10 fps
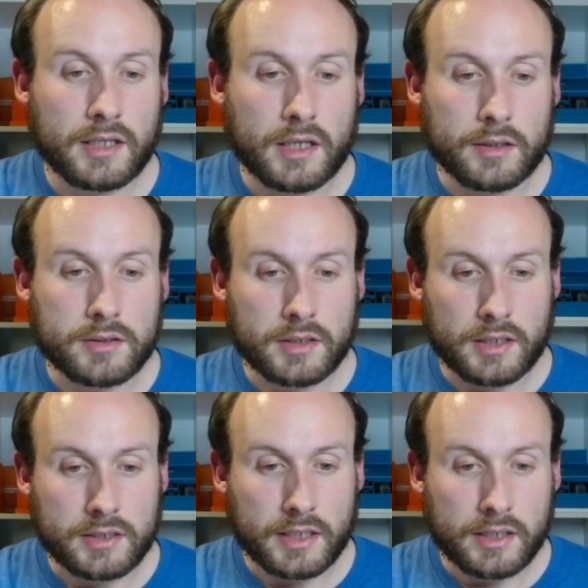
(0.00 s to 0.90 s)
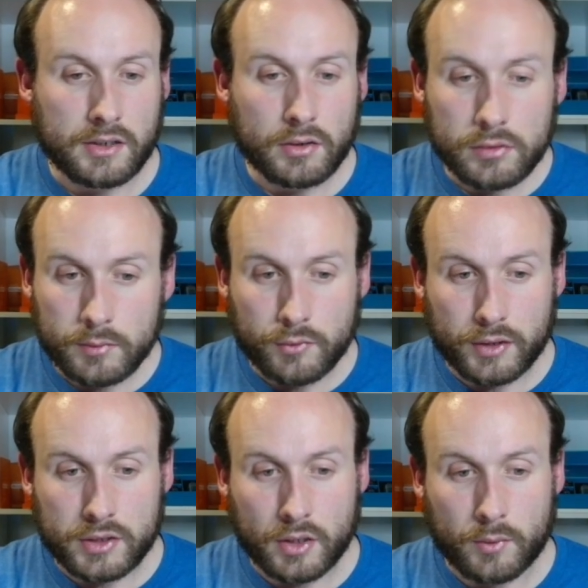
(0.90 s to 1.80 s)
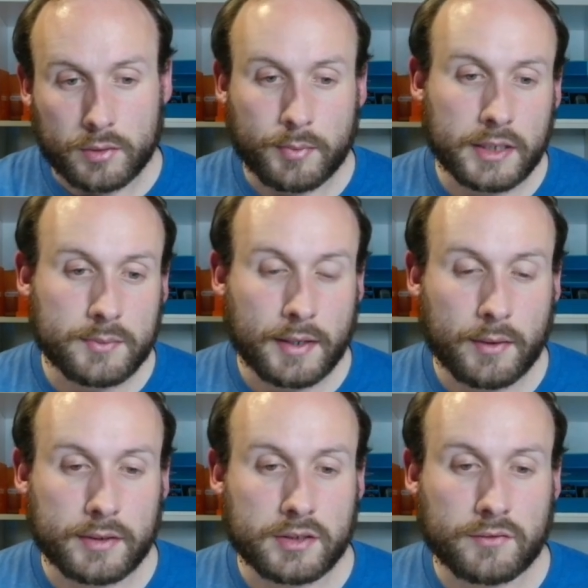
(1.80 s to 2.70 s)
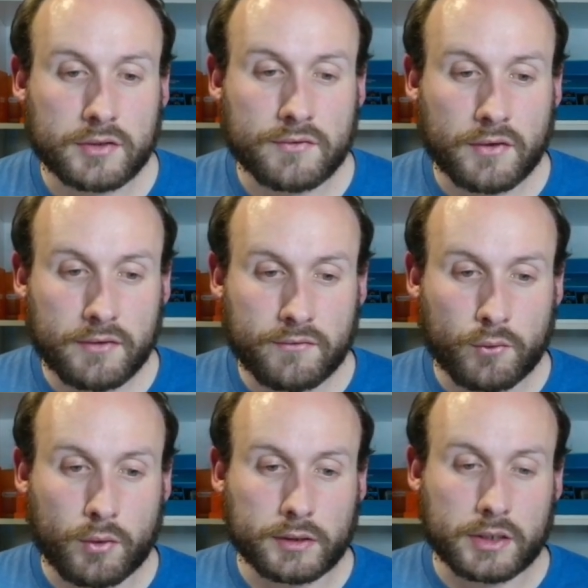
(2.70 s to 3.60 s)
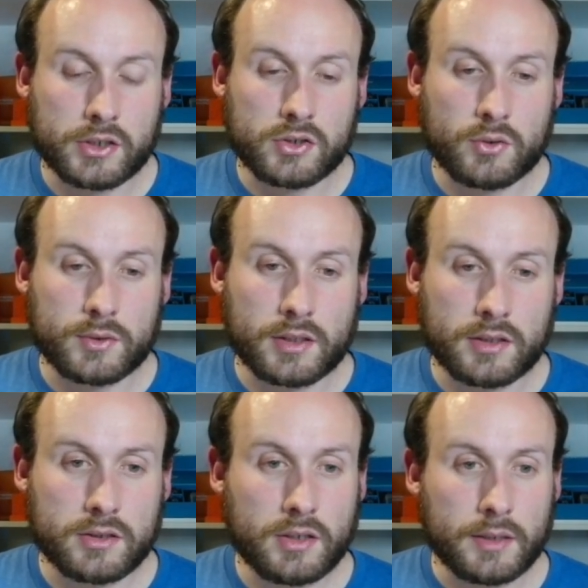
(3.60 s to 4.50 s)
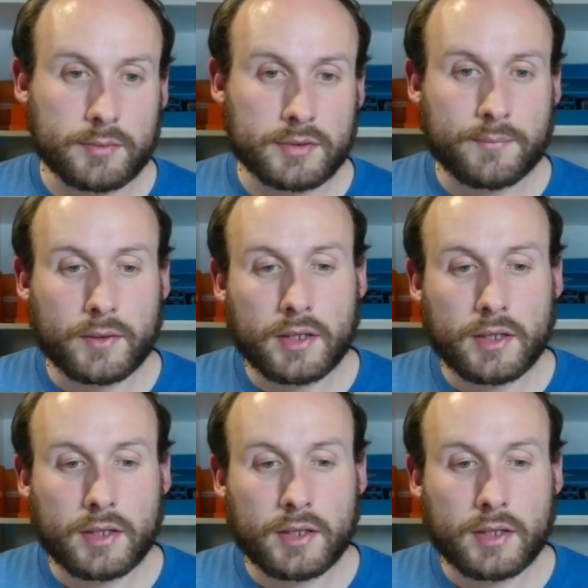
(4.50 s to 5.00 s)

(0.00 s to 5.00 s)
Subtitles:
it is a golem creature with base power and toughness 5/4 in addition to its other types.